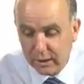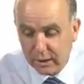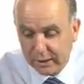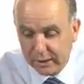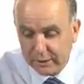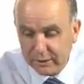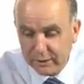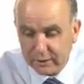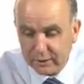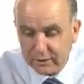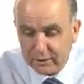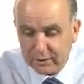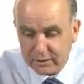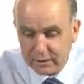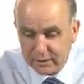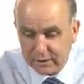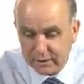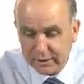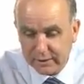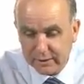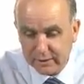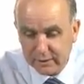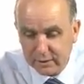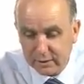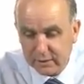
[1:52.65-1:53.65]
And you can
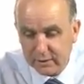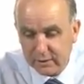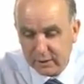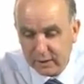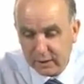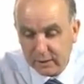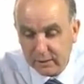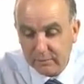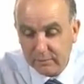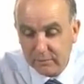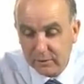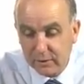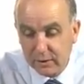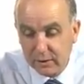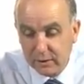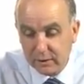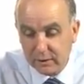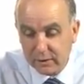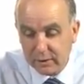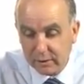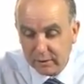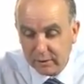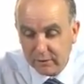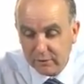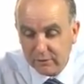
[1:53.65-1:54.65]
see that
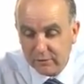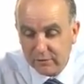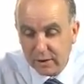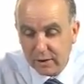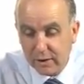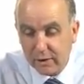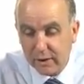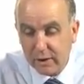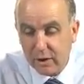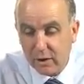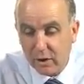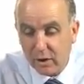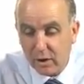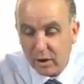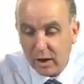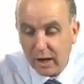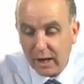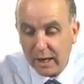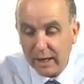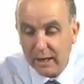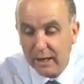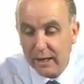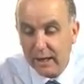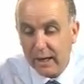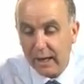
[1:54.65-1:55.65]
there were very
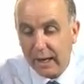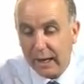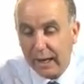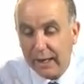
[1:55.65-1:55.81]
high